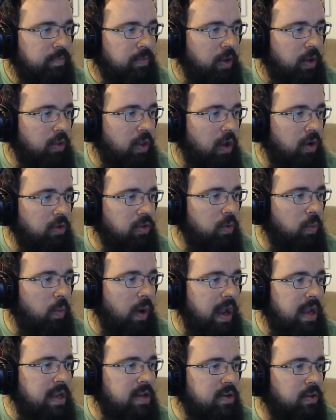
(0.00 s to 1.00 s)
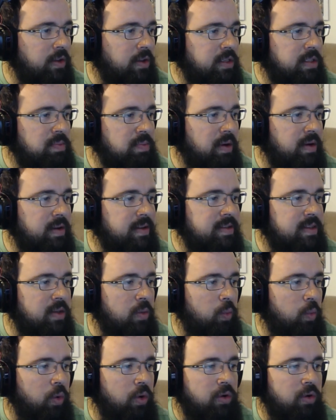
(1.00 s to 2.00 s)
Along the way, you'll experience the
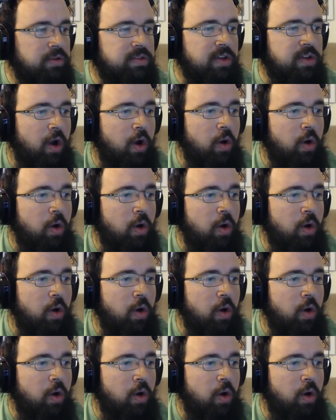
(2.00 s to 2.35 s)
world's